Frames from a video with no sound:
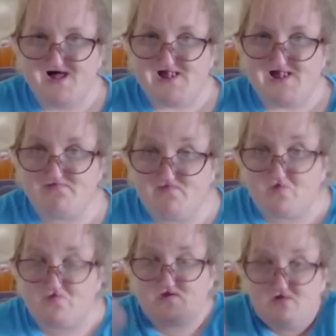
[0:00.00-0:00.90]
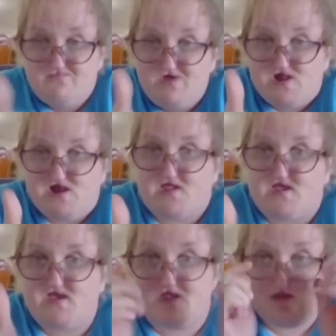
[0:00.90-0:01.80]
is very limited
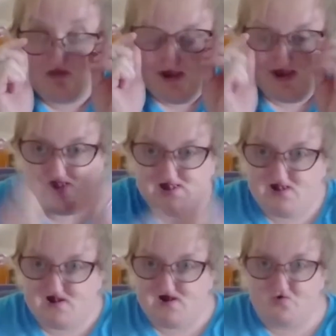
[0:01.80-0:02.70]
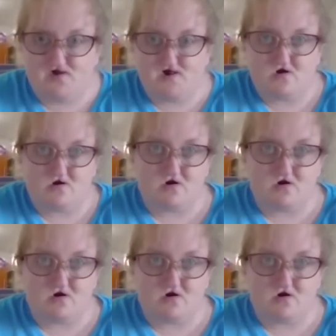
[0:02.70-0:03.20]
in the area